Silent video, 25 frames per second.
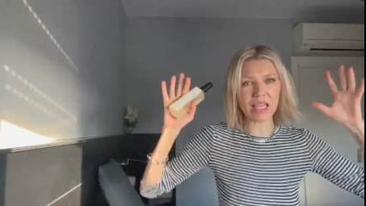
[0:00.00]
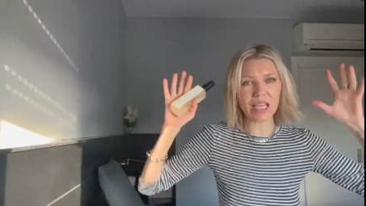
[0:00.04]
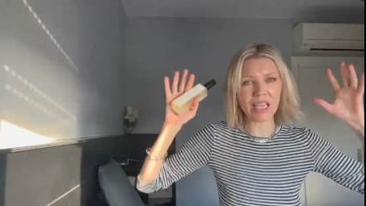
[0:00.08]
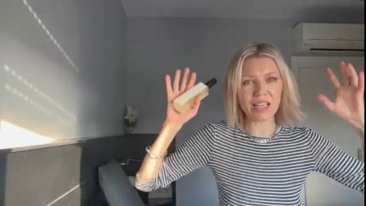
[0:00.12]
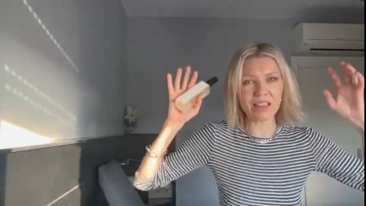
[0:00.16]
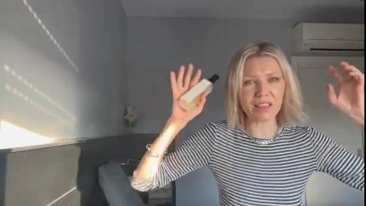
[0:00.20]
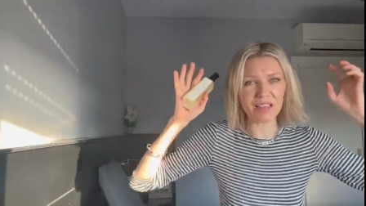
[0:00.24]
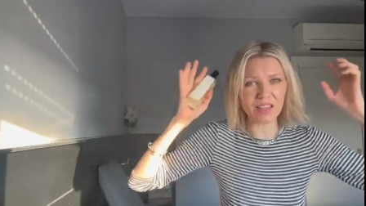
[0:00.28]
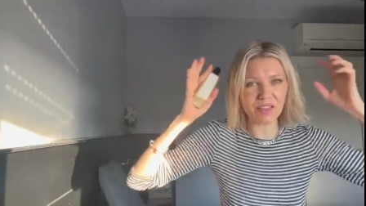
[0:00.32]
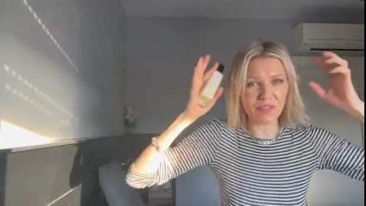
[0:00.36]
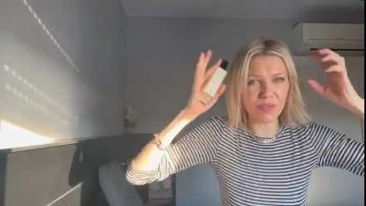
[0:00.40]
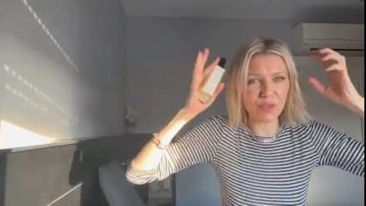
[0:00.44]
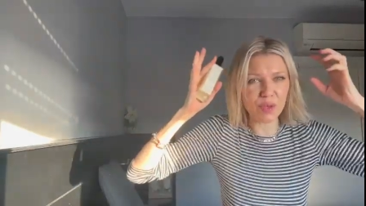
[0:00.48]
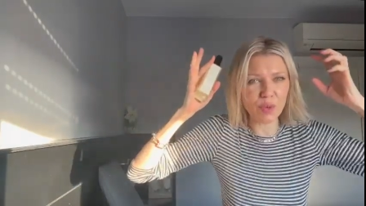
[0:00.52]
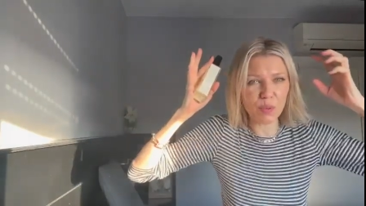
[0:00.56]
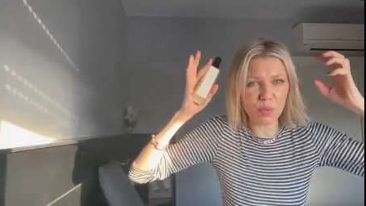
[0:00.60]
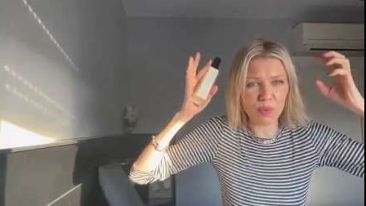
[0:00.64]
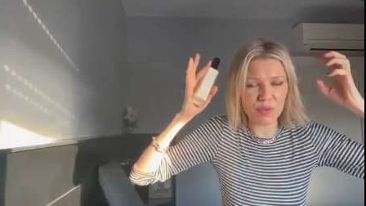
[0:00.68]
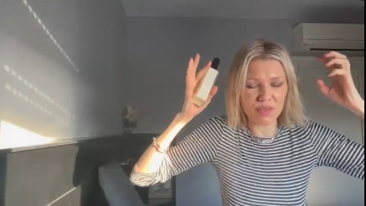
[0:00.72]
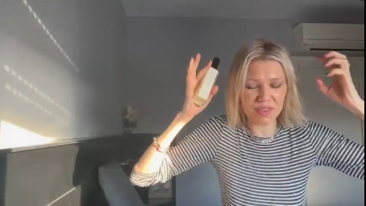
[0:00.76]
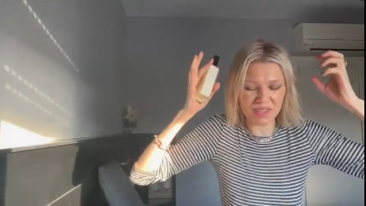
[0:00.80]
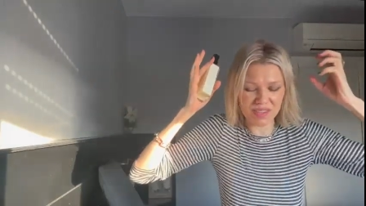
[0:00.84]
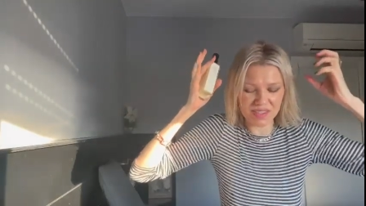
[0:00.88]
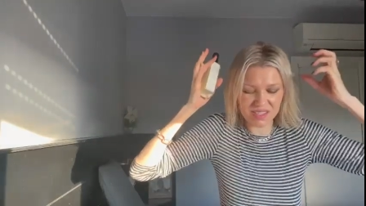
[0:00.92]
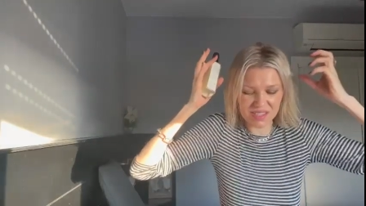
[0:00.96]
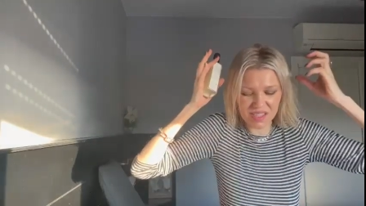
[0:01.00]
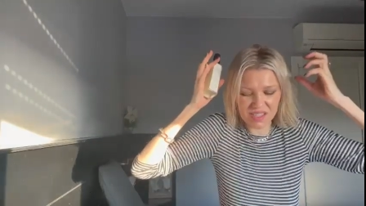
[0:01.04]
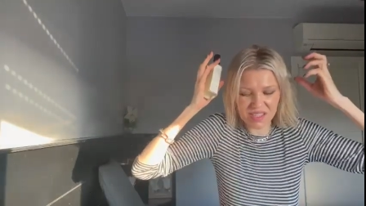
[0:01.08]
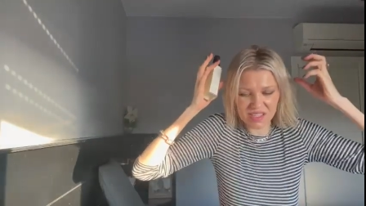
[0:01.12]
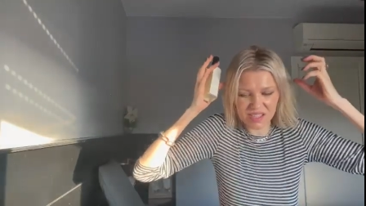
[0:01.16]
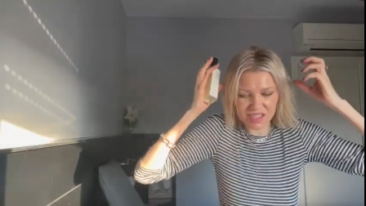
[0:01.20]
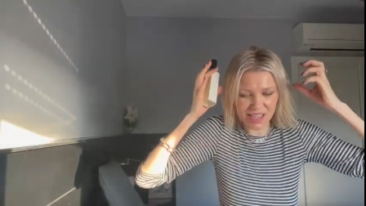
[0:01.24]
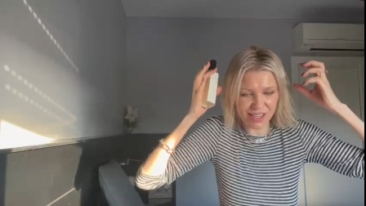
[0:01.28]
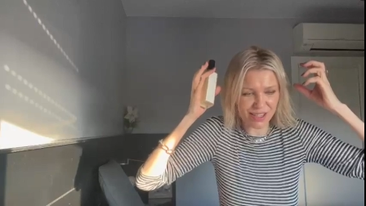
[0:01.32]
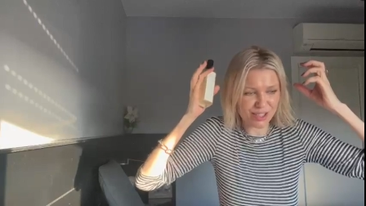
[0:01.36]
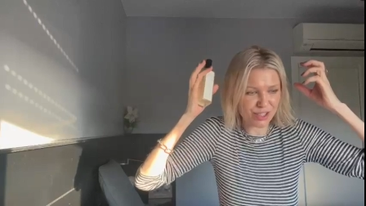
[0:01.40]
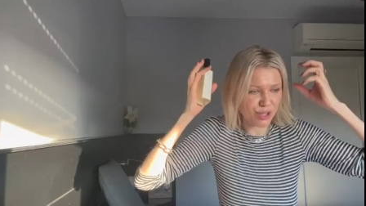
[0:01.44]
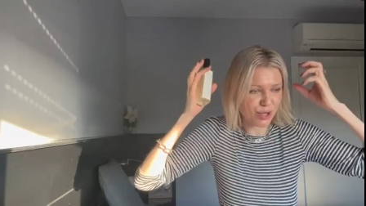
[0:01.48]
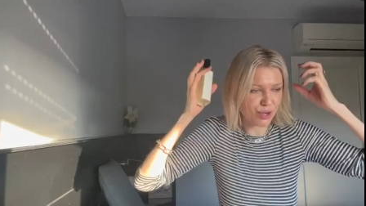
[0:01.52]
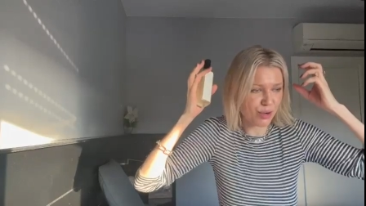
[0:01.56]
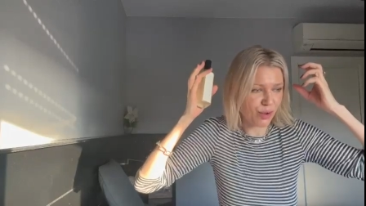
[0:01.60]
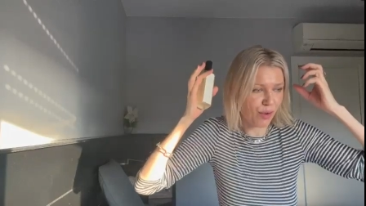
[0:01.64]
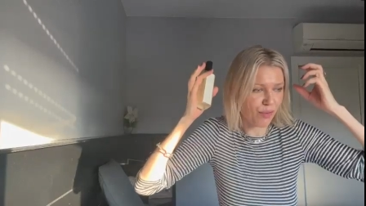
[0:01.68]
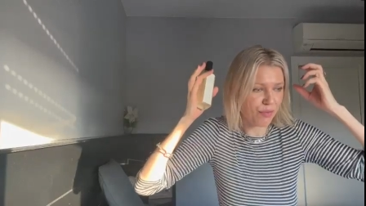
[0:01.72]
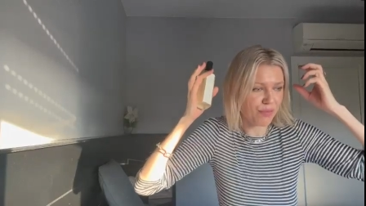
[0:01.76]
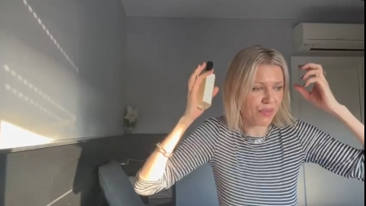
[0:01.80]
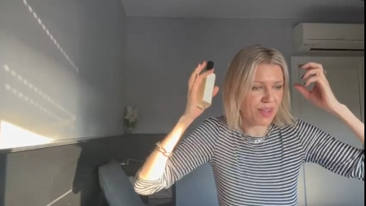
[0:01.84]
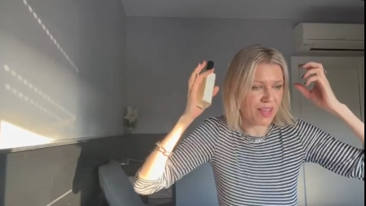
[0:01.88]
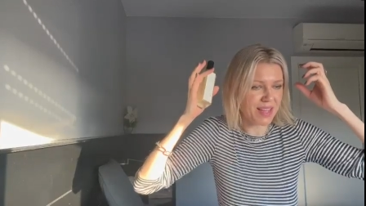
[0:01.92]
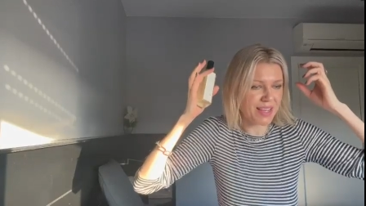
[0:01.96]
can leave you with the sensation
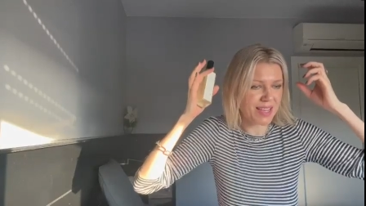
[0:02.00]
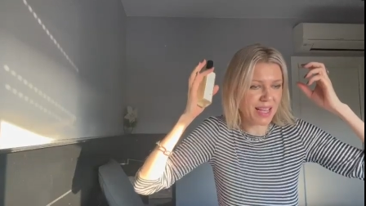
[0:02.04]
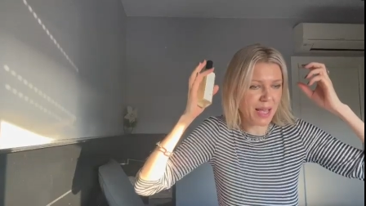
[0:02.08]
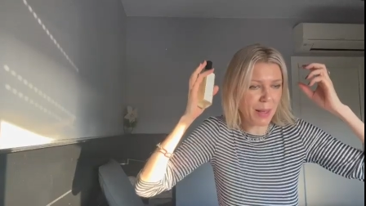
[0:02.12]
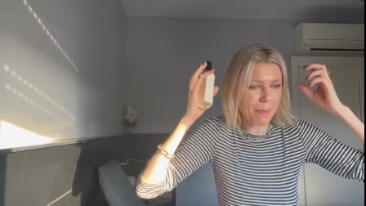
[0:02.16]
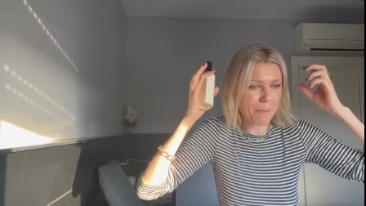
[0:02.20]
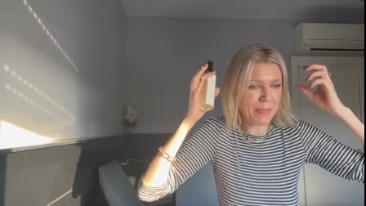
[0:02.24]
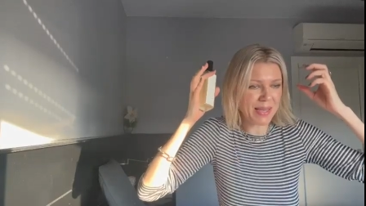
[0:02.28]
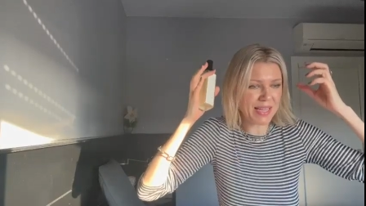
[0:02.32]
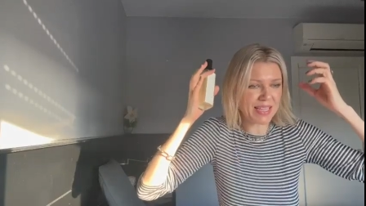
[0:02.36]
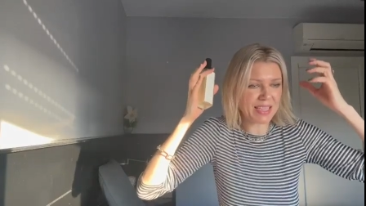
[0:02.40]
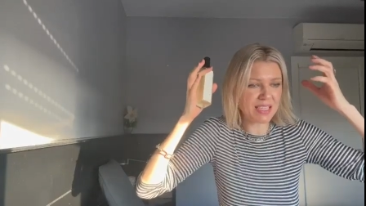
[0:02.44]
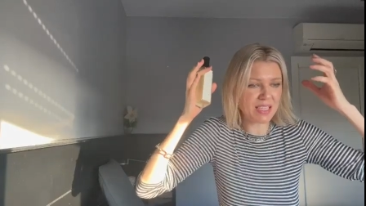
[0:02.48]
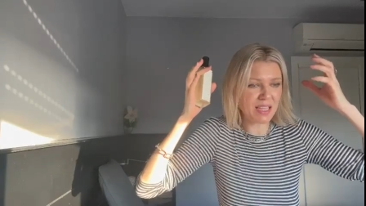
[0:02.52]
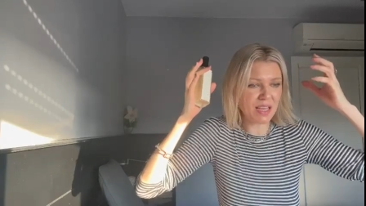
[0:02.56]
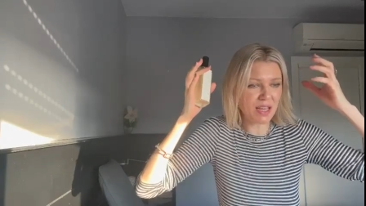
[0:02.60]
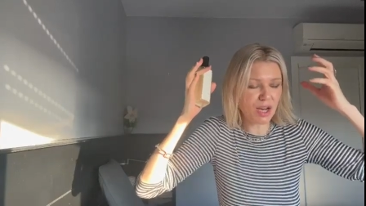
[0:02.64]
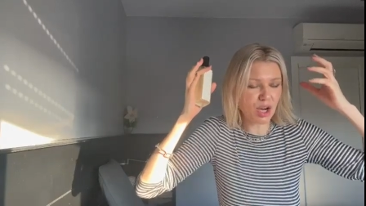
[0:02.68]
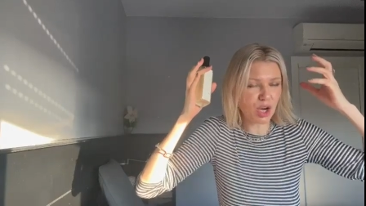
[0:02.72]
of a bit